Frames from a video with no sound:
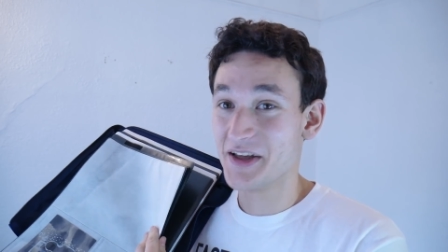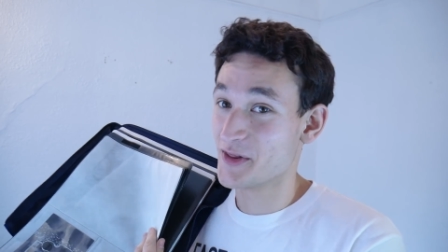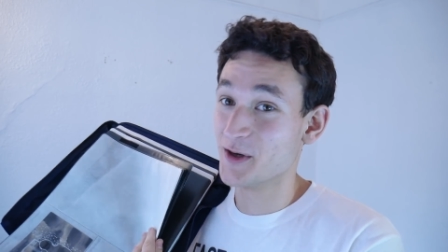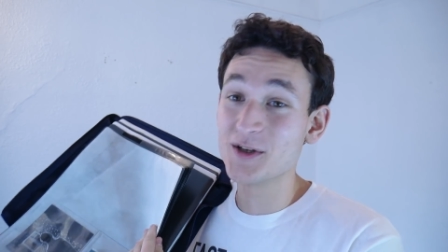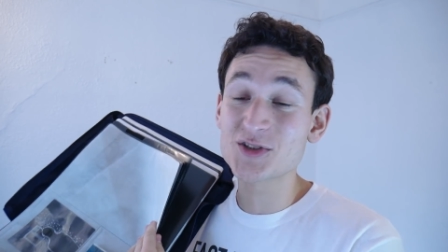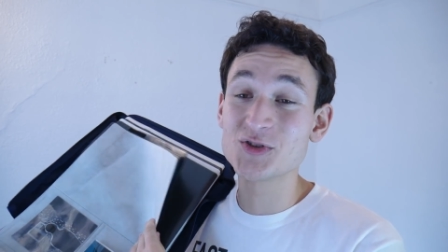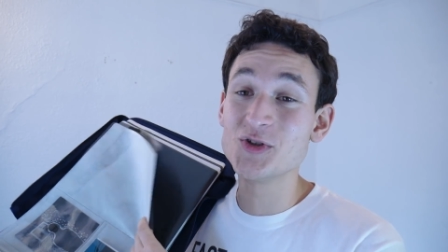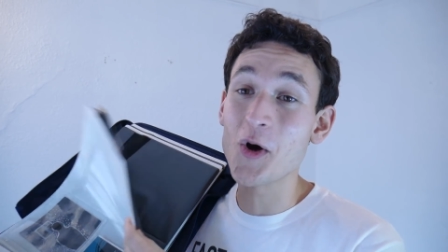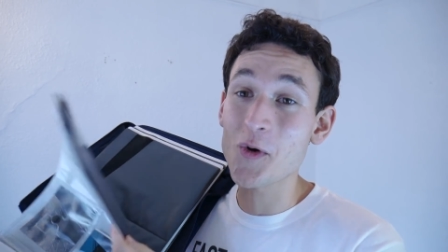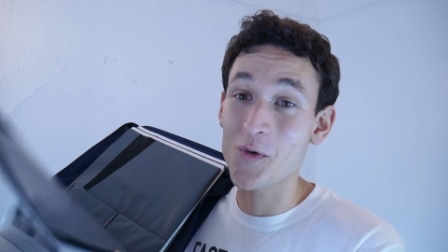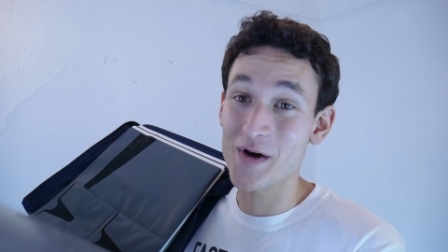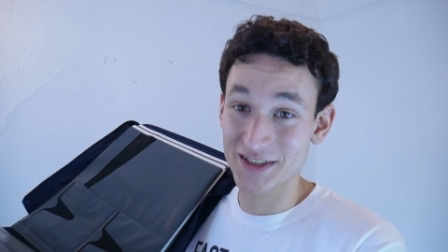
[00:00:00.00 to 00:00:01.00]
There is
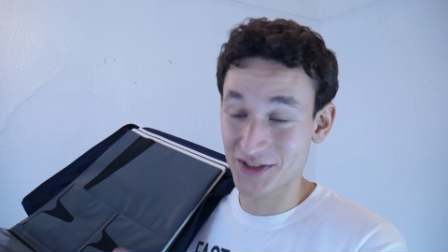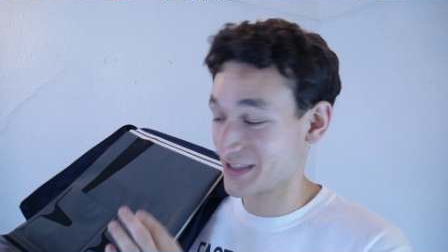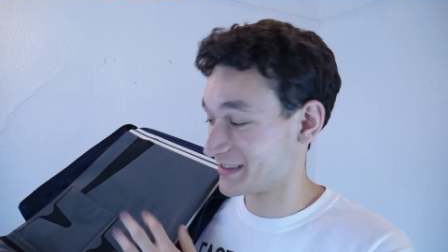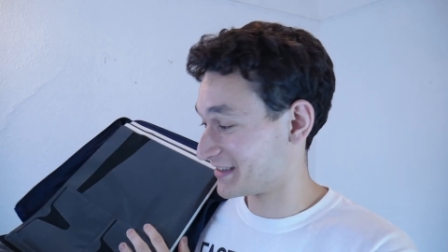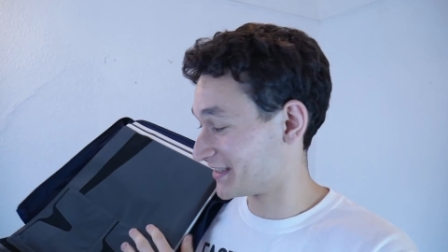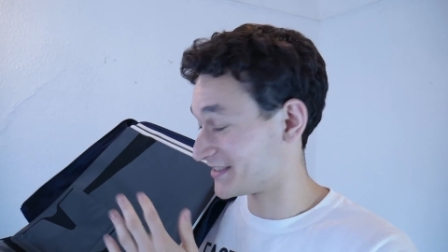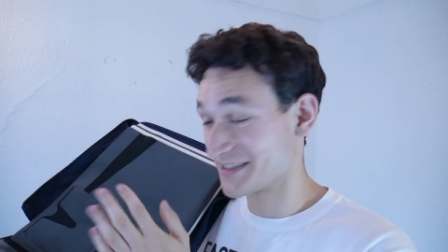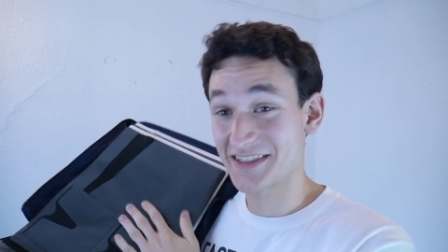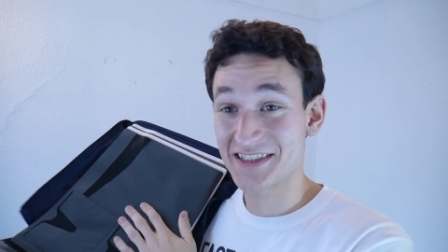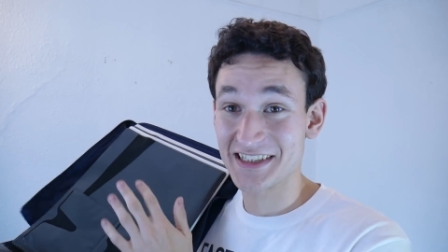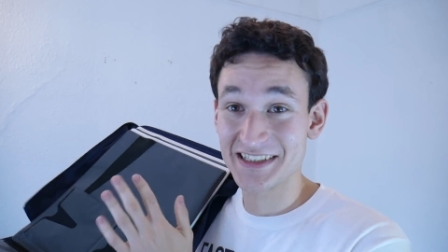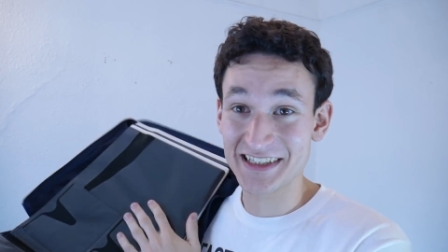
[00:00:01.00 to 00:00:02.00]
no question that this is a
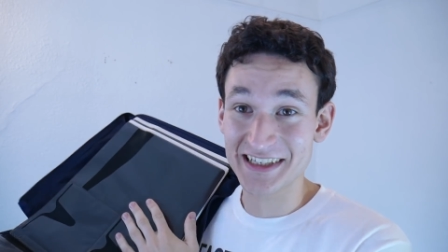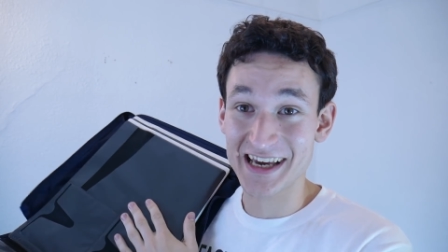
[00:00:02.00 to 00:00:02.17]
CD